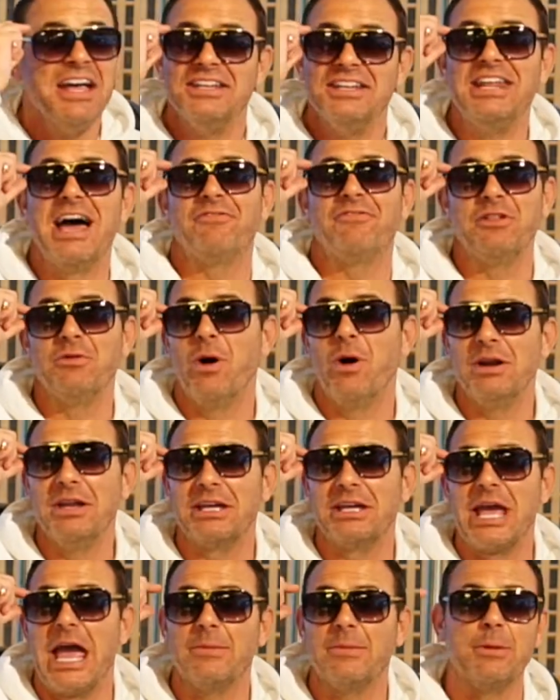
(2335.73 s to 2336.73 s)
Definitely wasn't
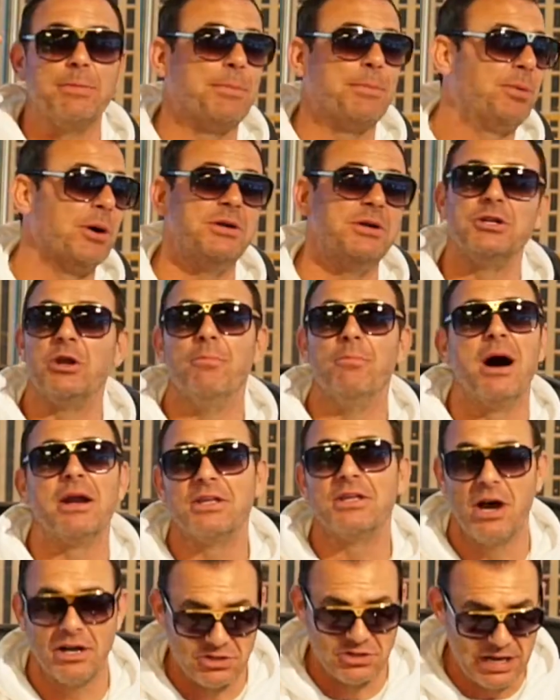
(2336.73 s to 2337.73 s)
a game to be putting your
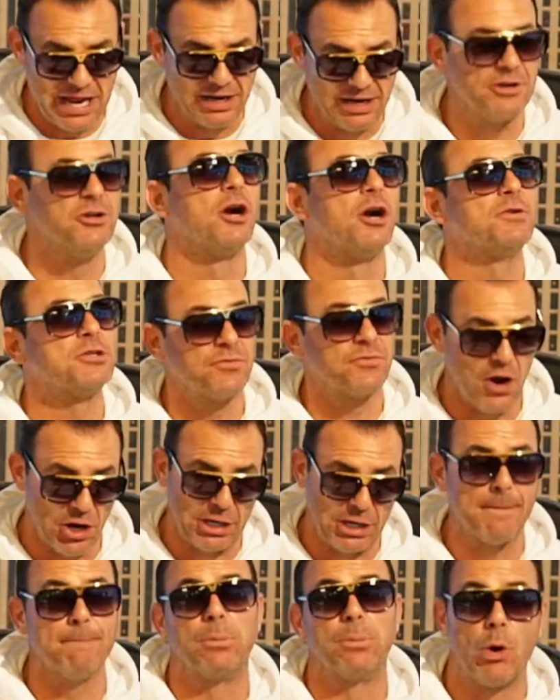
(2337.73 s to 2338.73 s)
money on. You'd had a nervous yeah,
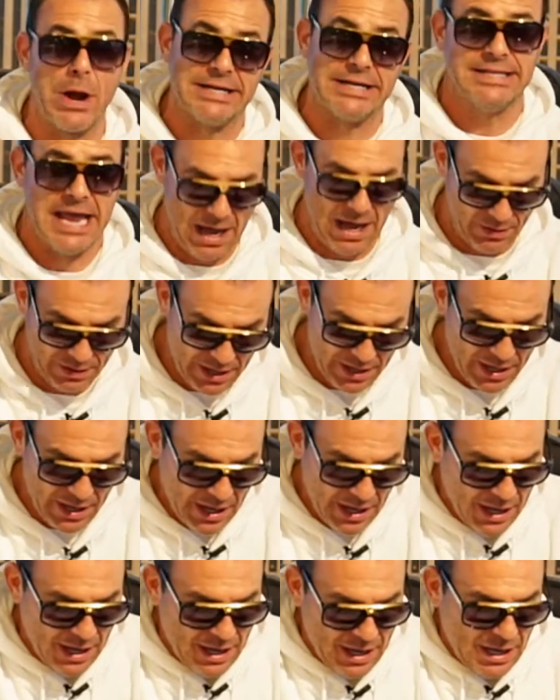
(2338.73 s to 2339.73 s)
fucking breakdown.
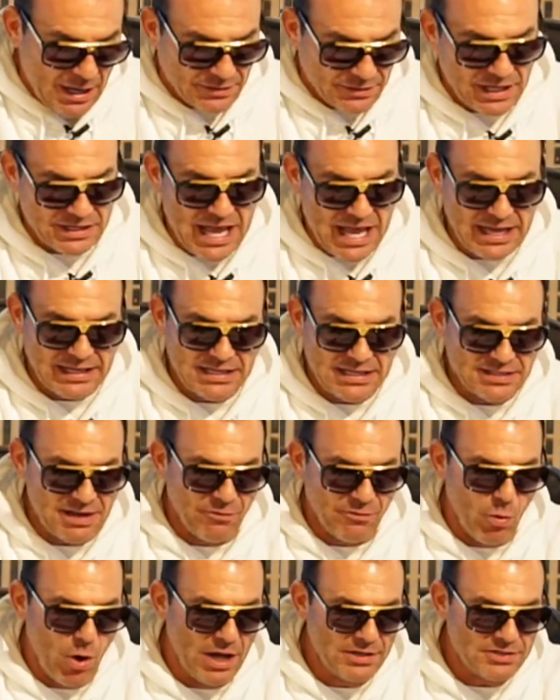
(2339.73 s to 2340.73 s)
Exactly. The Yankees have
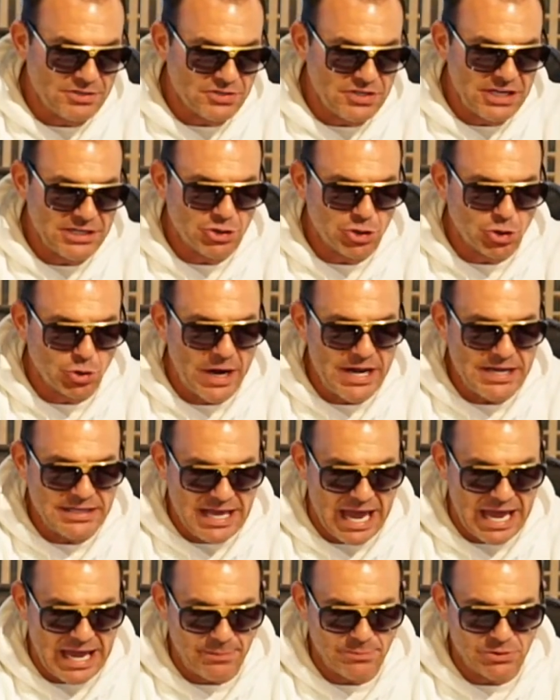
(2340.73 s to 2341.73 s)
won six straight
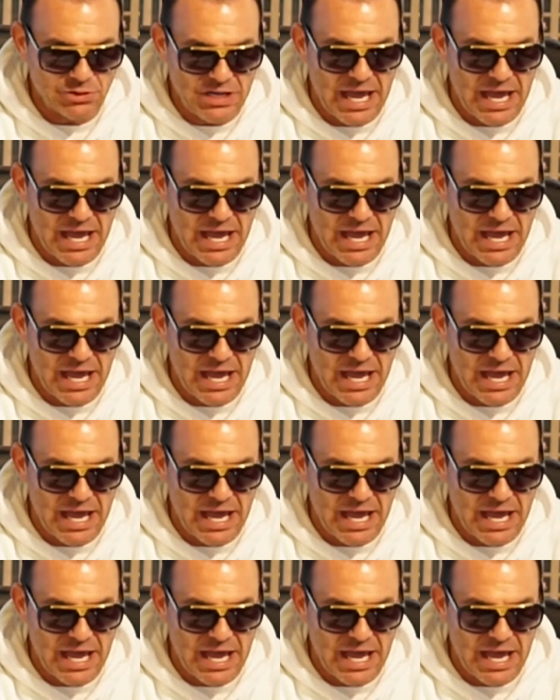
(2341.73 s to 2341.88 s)
games.